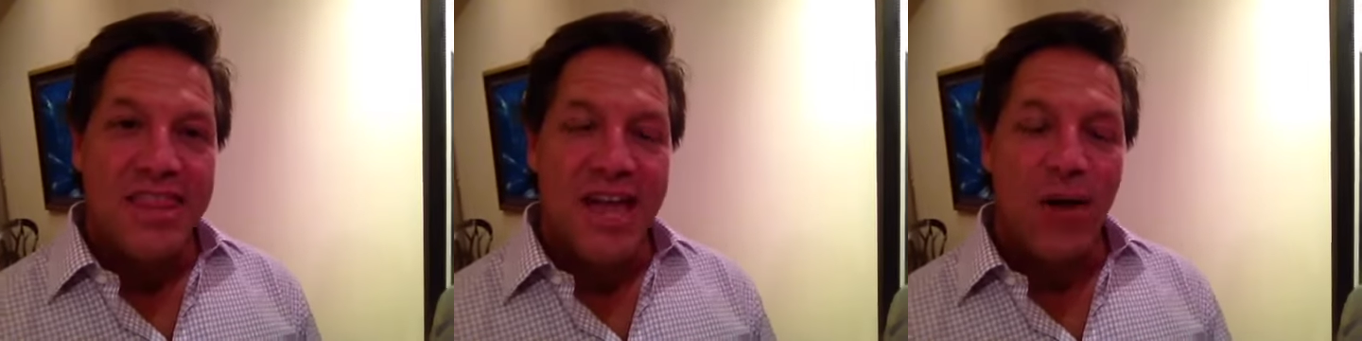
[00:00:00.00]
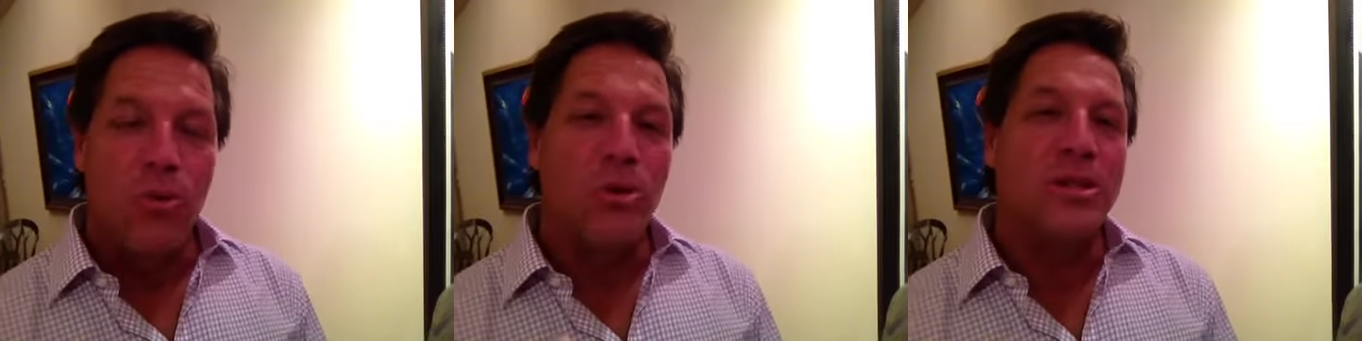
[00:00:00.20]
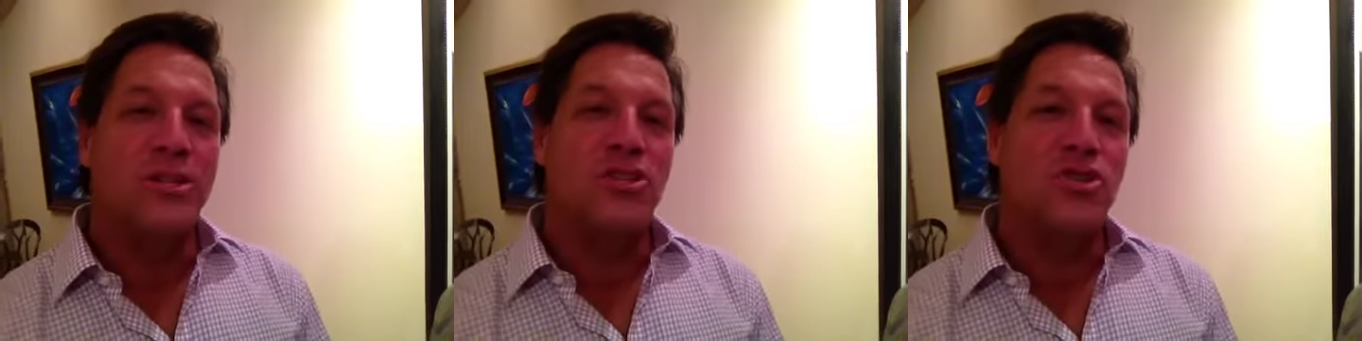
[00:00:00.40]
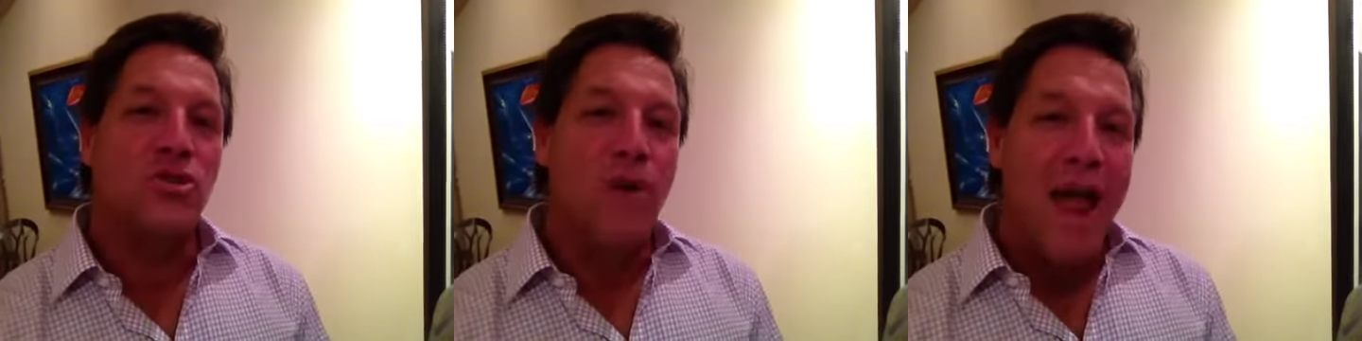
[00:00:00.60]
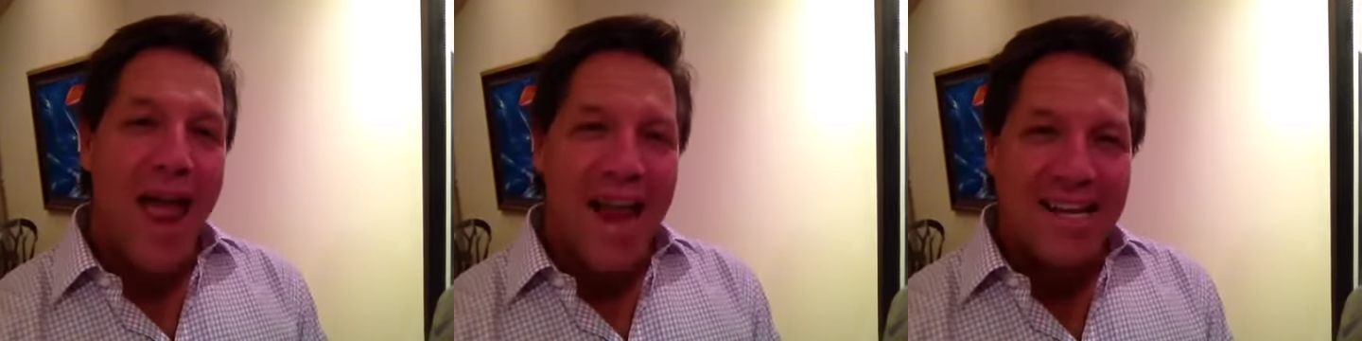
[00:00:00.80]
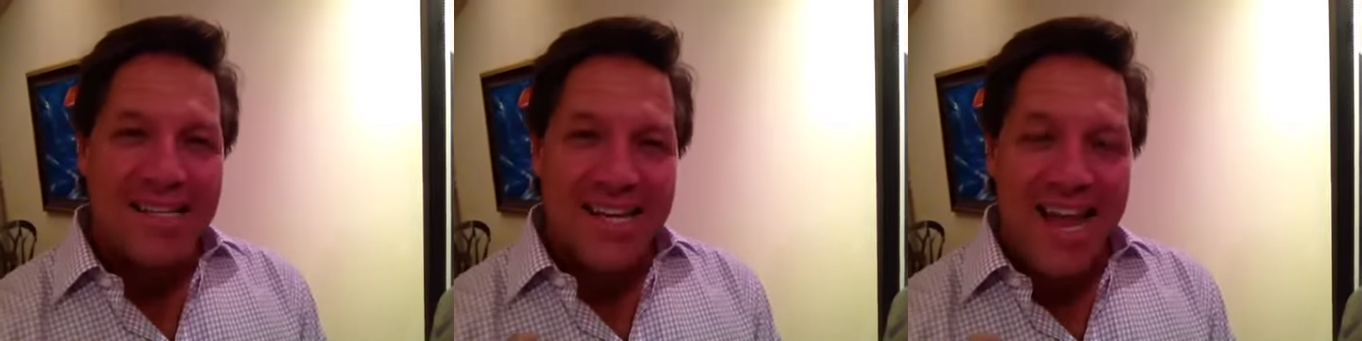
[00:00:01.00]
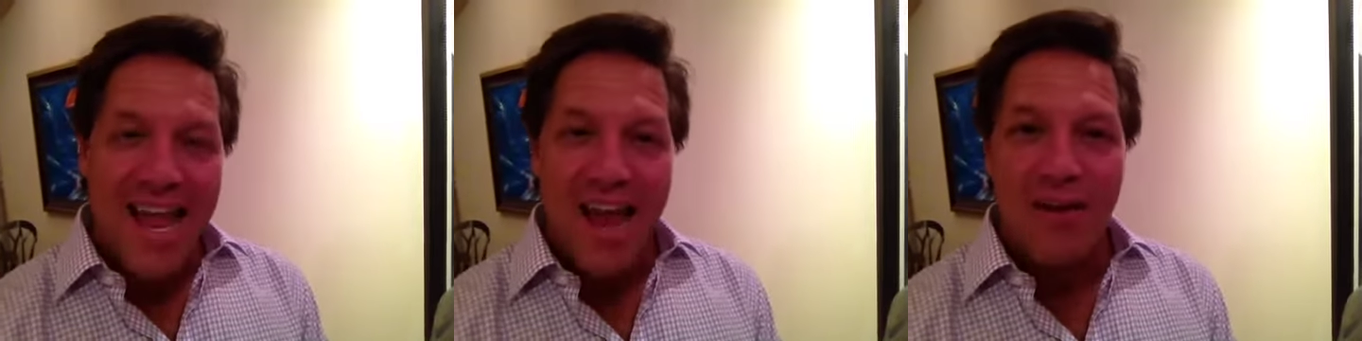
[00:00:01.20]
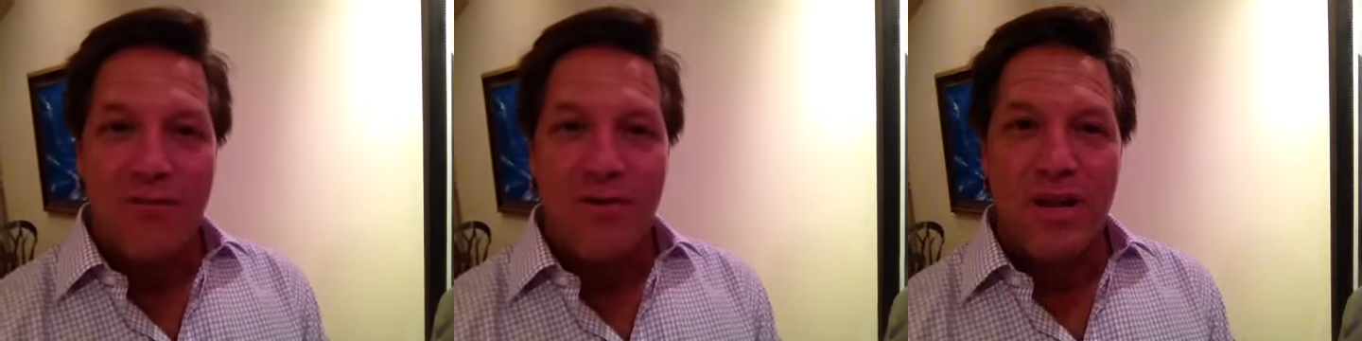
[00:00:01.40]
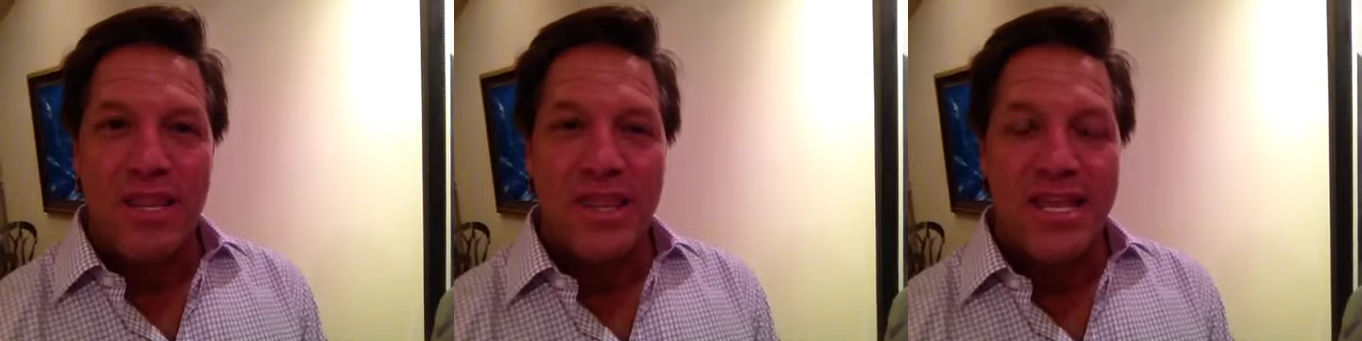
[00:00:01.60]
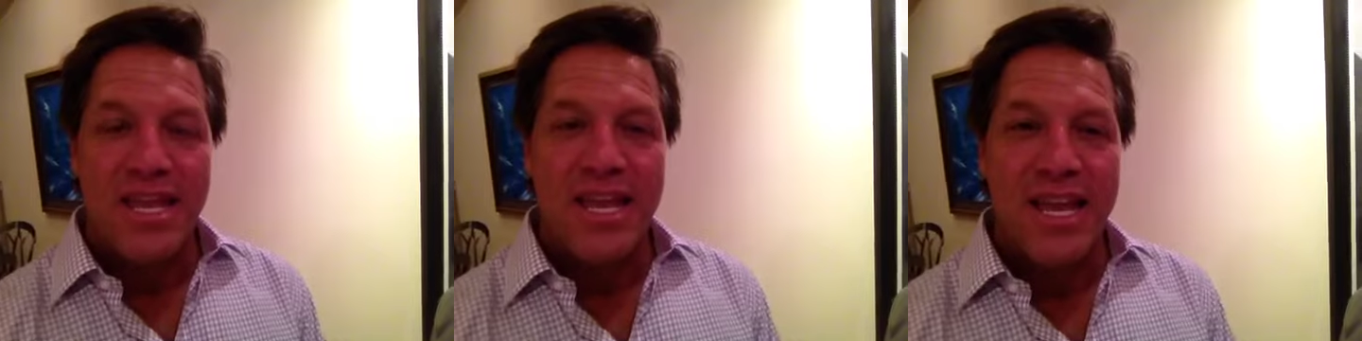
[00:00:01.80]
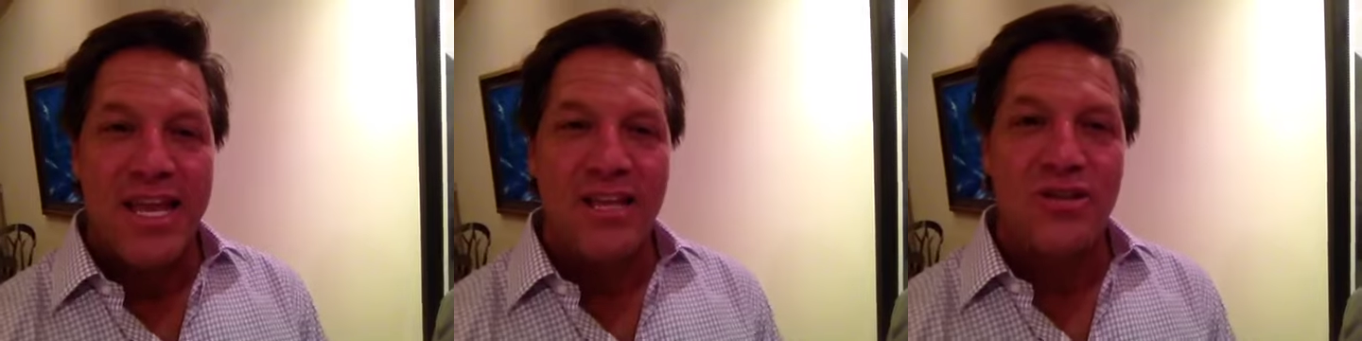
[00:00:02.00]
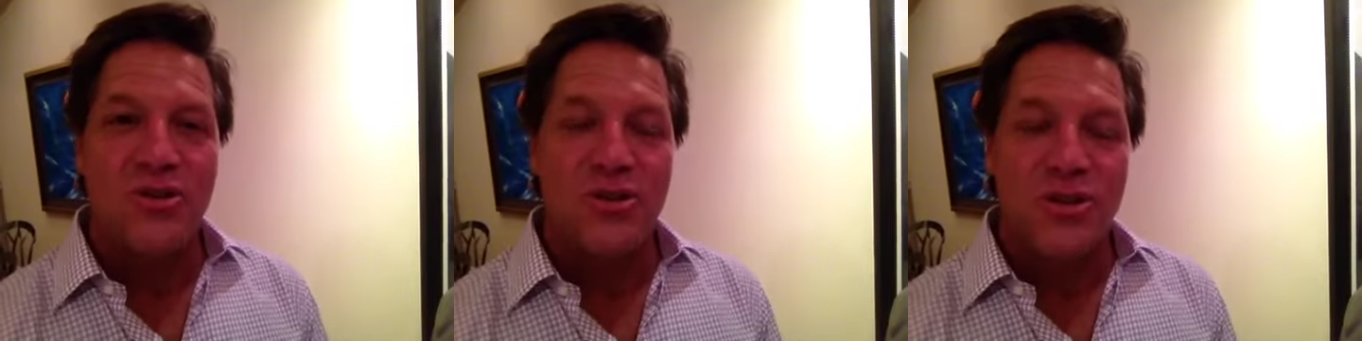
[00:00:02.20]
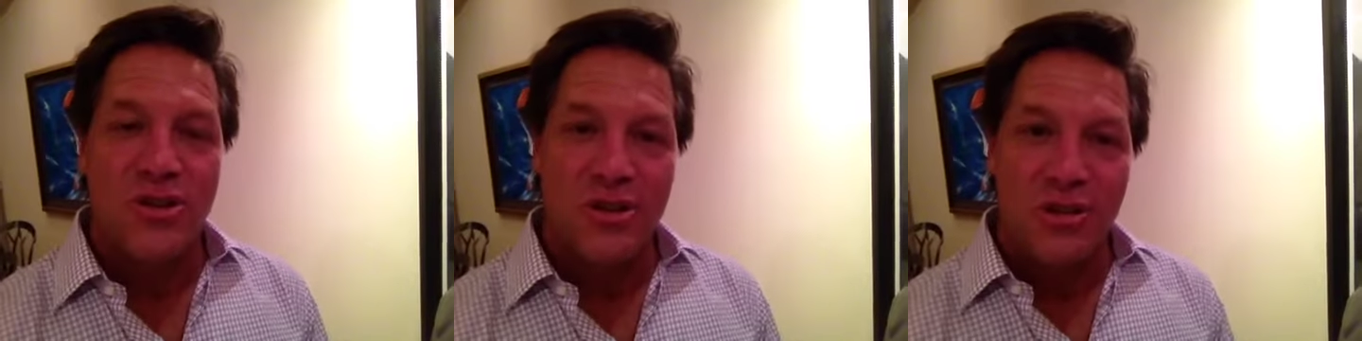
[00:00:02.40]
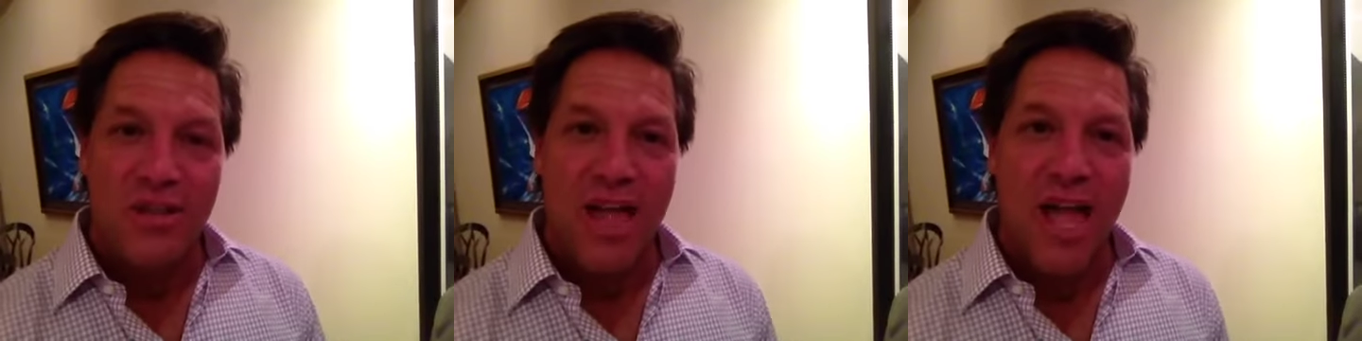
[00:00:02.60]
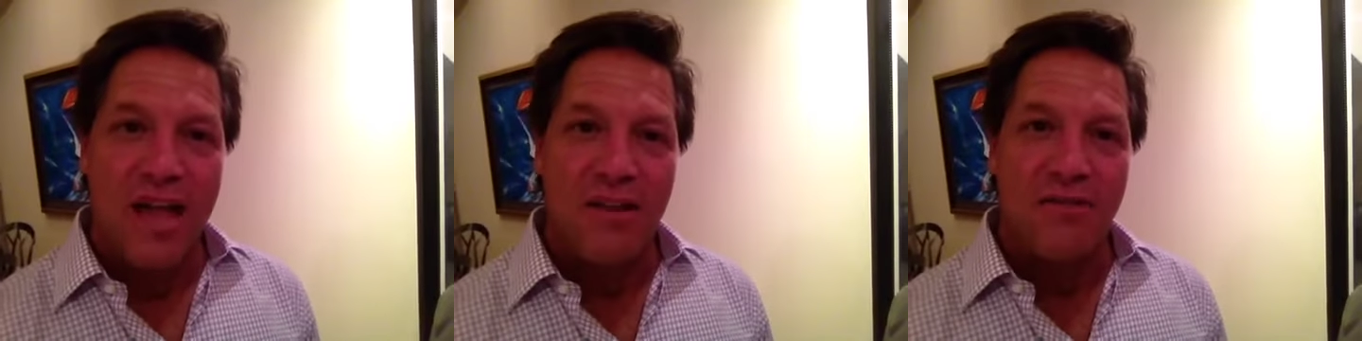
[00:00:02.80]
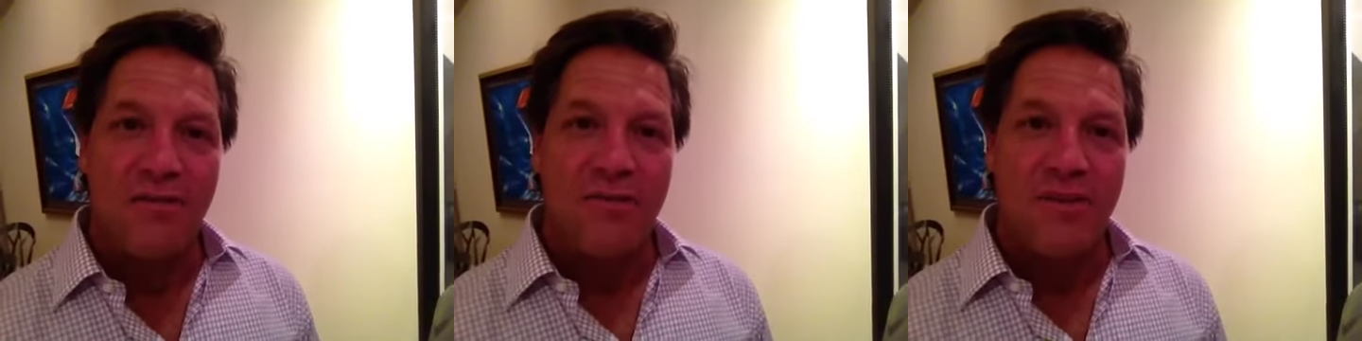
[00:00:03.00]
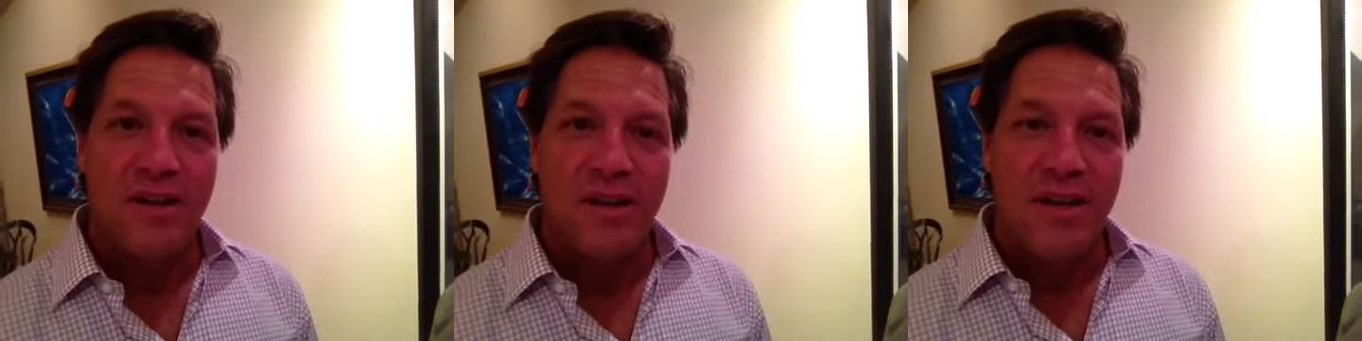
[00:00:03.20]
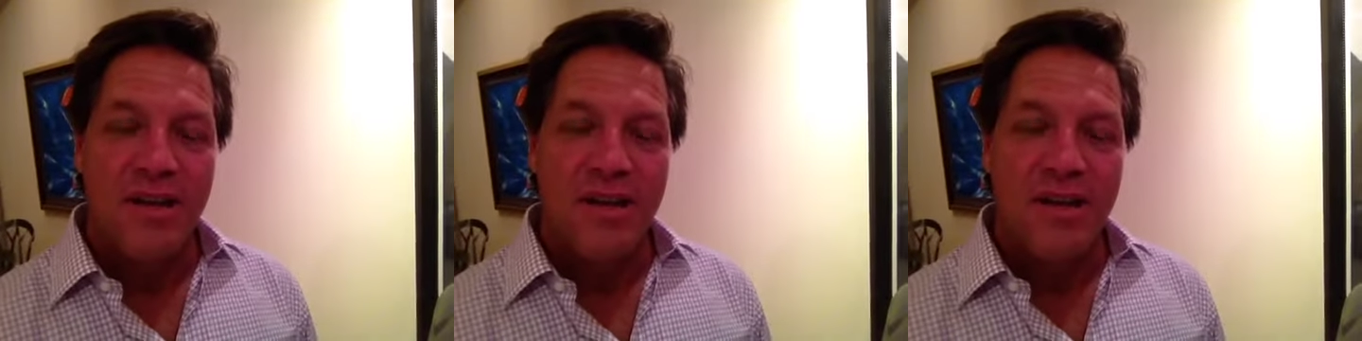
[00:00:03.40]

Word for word: that will attract everything into your life